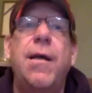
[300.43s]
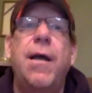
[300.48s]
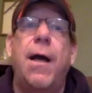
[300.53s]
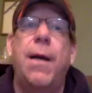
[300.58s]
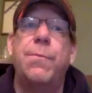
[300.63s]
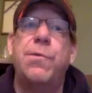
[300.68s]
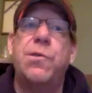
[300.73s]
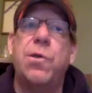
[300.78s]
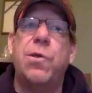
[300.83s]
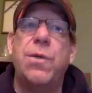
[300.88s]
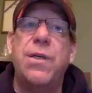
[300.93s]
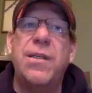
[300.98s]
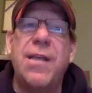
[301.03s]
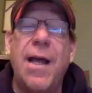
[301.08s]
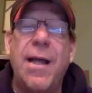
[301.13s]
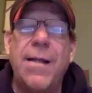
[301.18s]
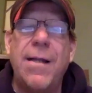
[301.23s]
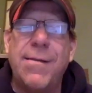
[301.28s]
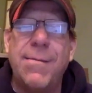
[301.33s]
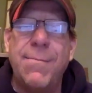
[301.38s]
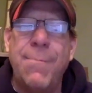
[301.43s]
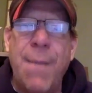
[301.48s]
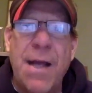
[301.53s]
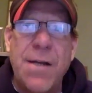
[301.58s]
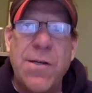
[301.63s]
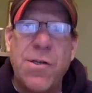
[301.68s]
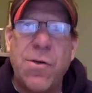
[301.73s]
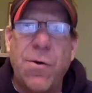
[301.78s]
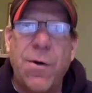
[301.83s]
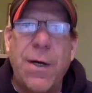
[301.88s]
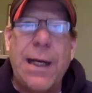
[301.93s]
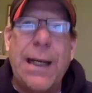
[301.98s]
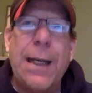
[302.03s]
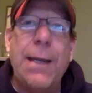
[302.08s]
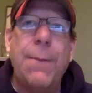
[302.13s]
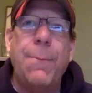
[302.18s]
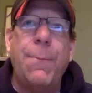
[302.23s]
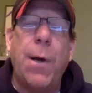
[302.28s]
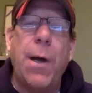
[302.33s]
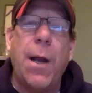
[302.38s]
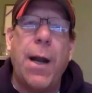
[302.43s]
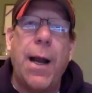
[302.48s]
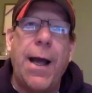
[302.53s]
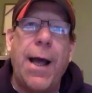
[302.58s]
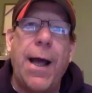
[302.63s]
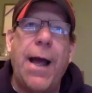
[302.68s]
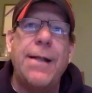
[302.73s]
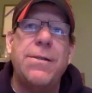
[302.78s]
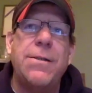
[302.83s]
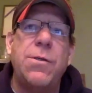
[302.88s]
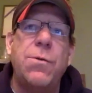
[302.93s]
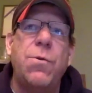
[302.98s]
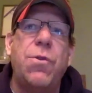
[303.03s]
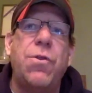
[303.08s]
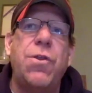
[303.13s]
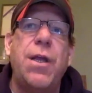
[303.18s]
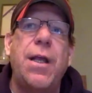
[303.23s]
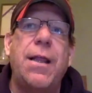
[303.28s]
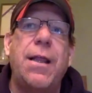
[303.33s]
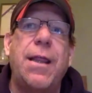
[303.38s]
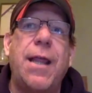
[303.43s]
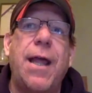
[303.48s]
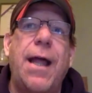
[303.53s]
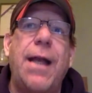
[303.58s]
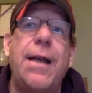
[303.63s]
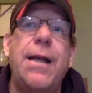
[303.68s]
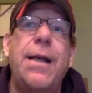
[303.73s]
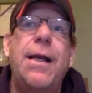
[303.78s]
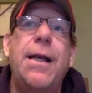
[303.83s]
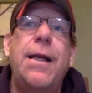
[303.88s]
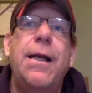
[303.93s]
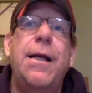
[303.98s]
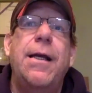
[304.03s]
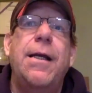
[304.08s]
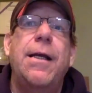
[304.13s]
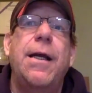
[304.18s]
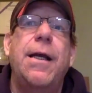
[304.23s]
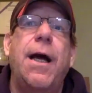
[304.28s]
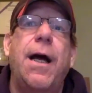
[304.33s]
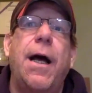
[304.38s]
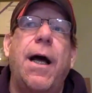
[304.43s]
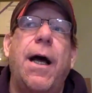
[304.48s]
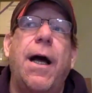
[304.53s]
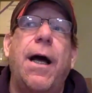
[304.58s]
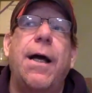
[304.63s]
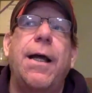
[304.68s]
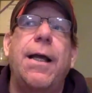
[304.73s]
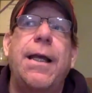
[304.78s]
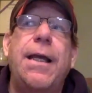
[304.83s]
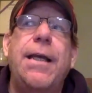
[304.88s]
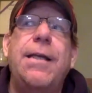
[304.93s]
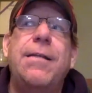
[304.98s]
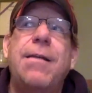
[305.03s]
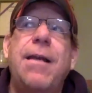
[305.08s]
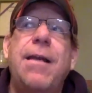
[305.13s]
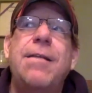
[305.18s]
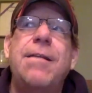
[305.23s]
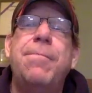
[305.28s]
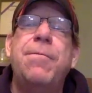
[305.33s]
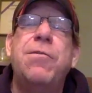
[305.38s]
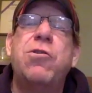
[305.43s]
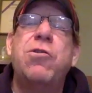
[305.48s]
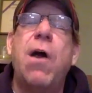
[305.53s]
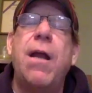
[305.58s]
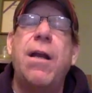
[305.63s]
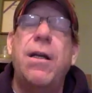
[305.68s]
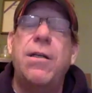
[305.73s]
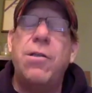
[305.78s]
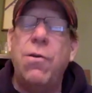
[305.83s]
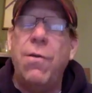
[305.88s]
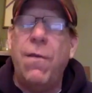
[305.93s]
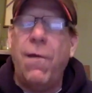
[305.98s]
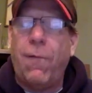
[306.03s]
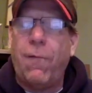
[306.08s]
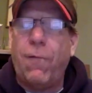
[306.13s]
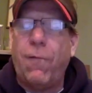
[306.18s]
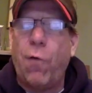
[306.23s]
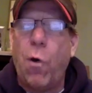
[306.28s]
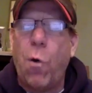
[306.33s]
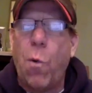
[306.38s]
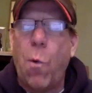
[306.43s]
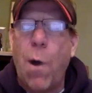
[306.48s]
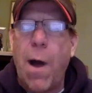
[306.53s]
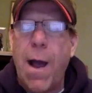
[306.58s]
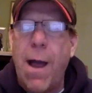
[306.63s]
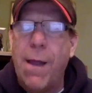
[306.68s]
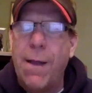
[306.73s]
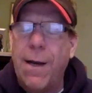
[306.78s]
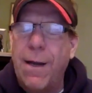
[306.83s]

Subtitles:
I'm sure he's had some mentoring, but I do think that he's been trying to do this for a while.